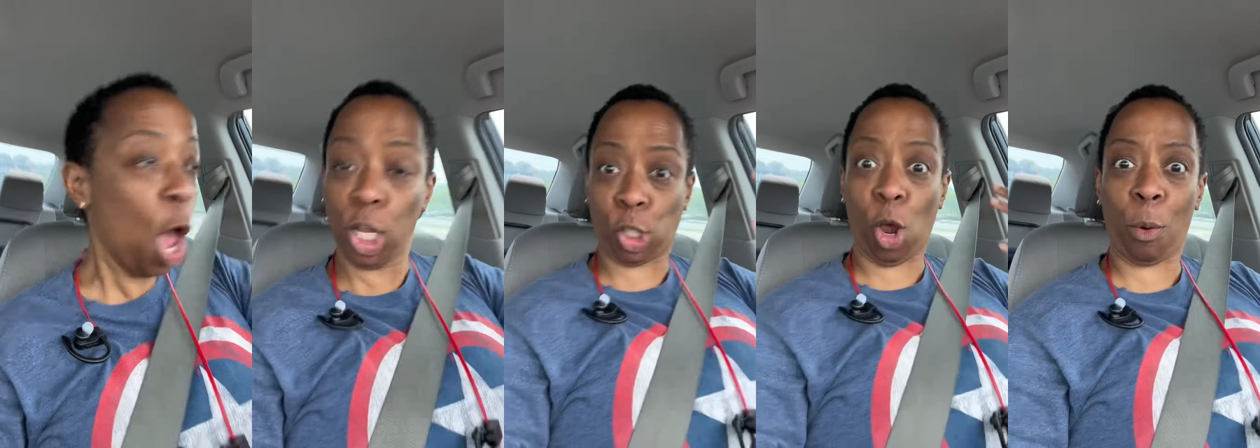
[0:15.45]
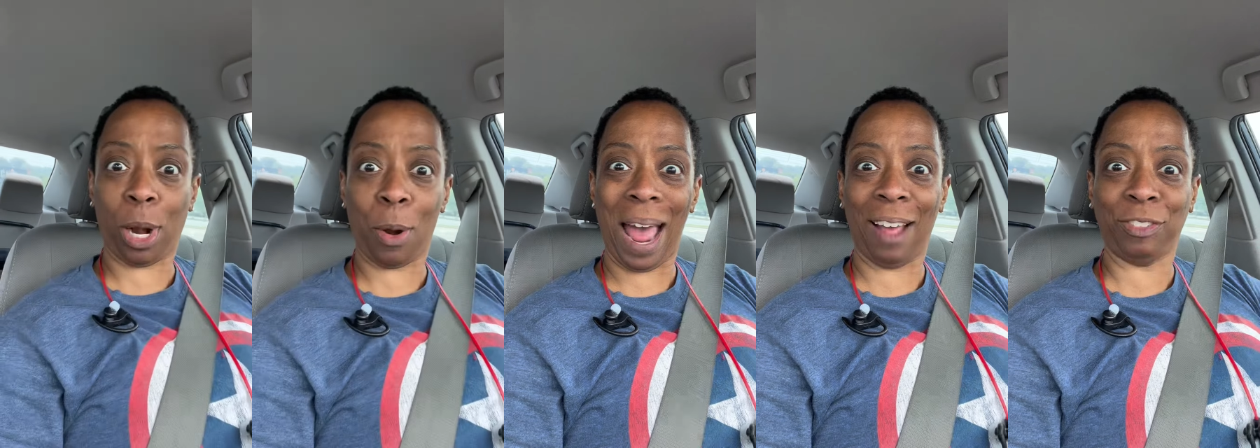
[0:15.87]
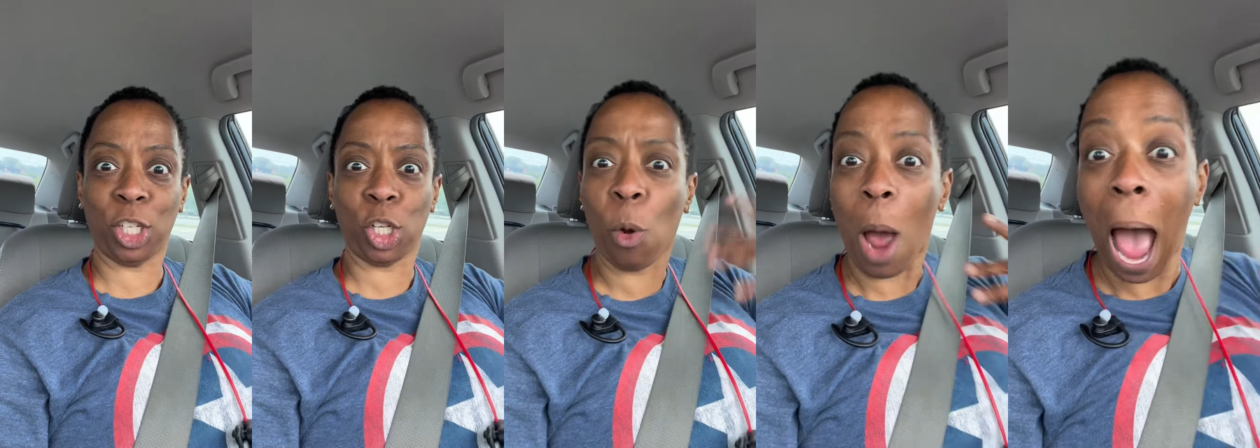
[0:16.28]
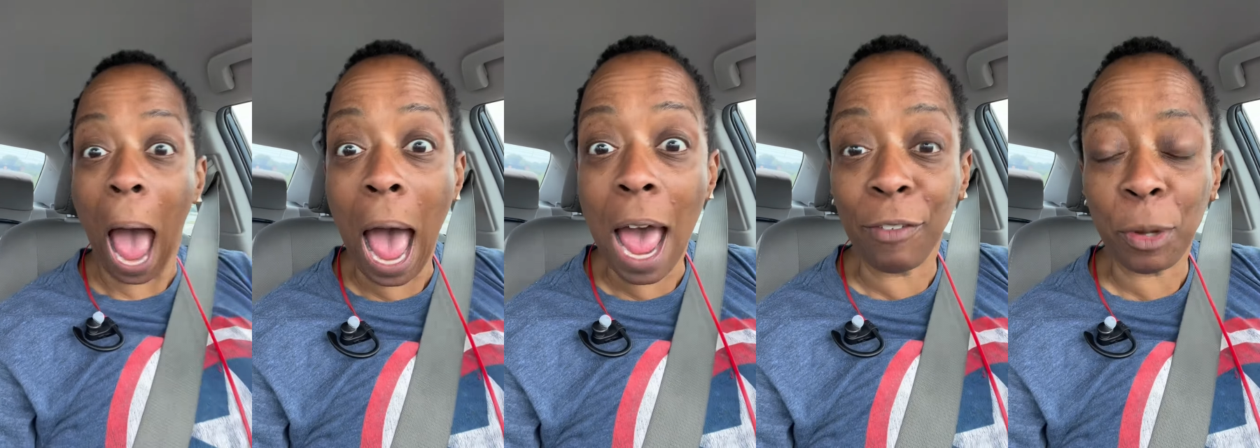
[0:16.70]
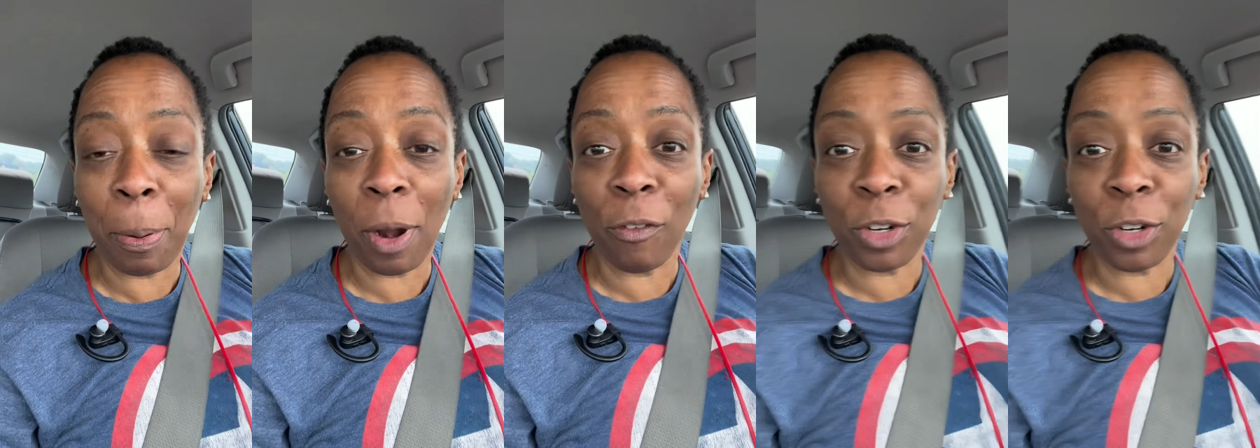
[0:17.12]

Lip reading: So what do I have to do? I have to pull over